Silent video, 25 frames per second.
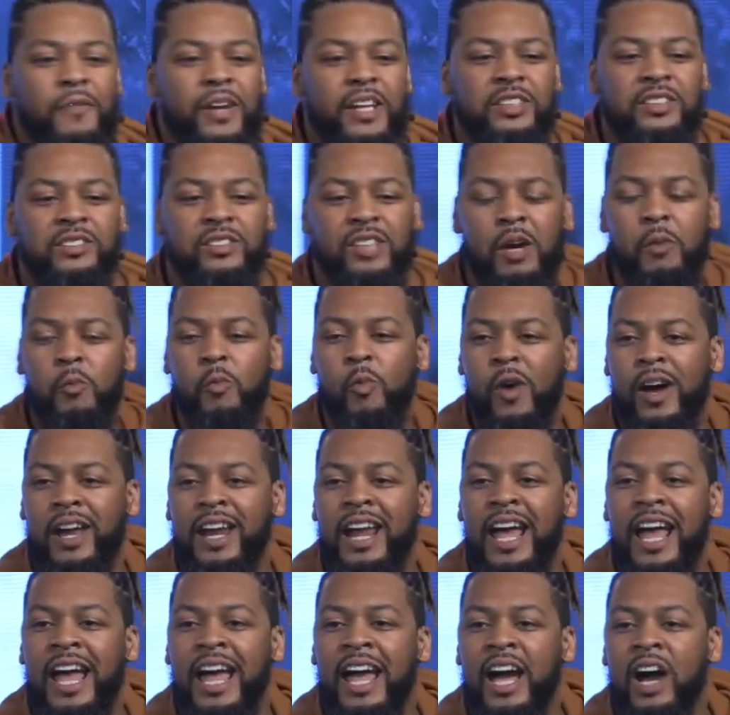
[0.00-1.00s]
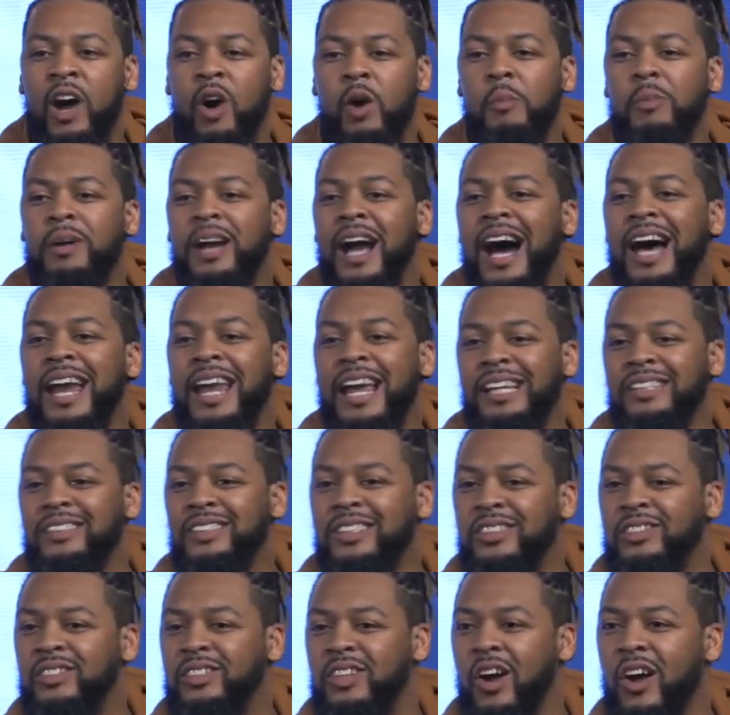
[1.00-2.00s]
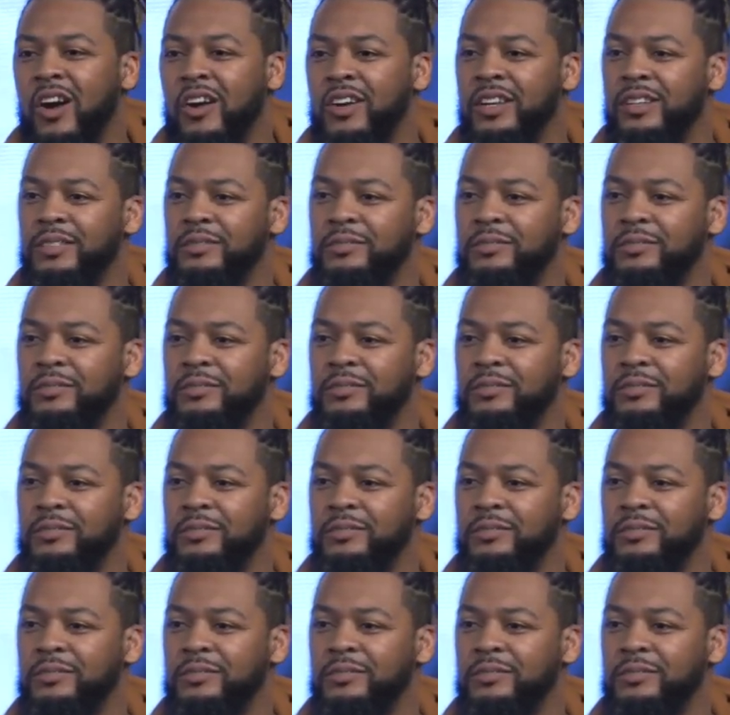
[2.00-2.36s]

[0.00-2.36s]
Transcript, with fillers: someone whom God has discarded.